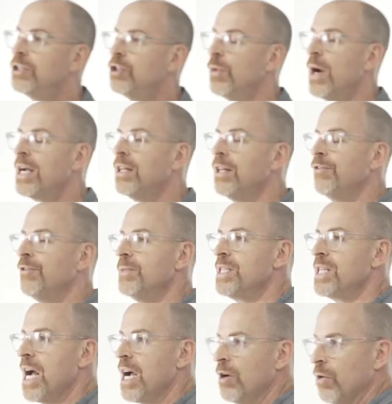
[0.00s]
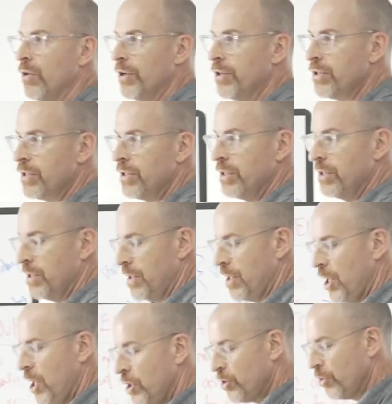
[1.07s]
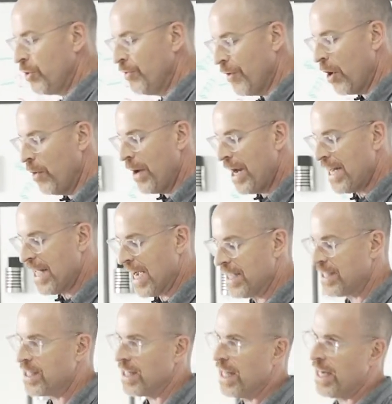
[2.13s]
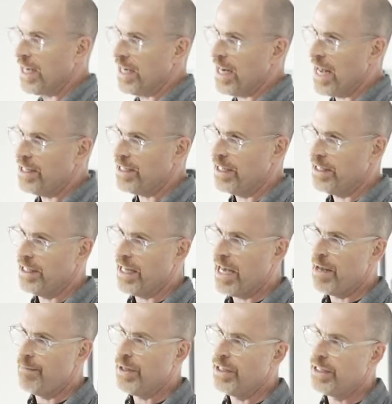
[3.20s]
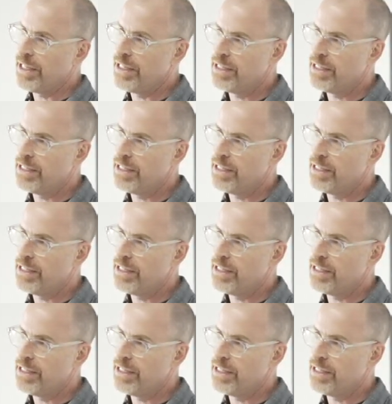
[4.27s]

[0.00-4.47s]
directly from the stockholders. So you've already isolated assets and liabilities